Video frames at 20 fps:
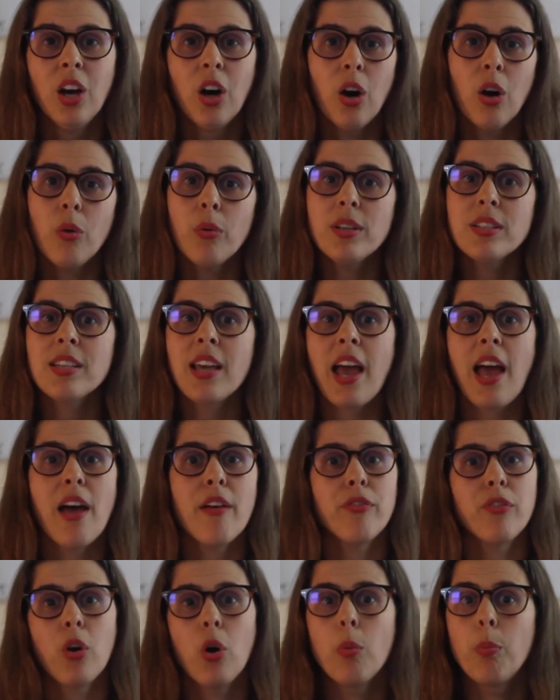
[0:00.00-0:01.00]
Always
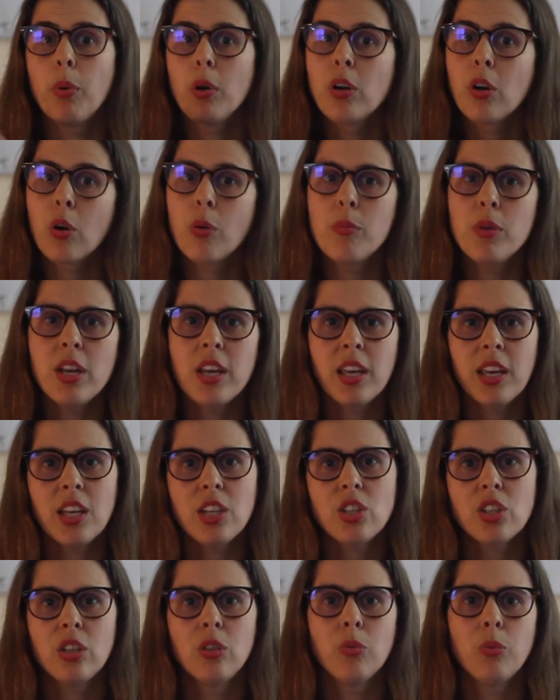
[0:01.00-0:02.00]
have open
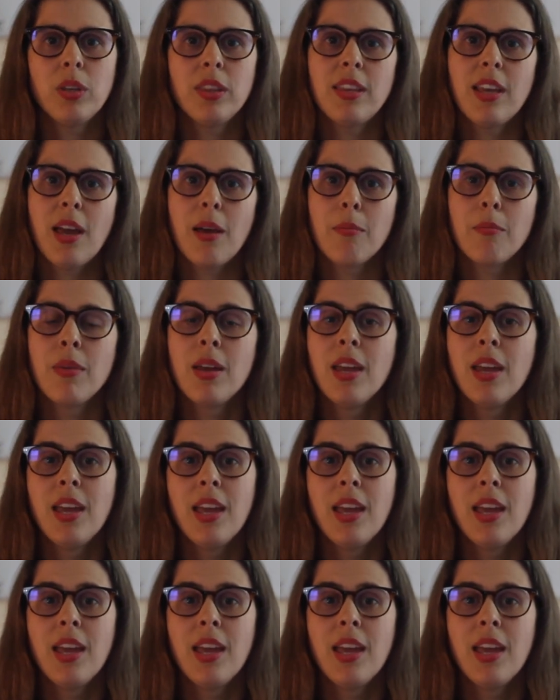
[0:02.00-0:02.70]
communication with them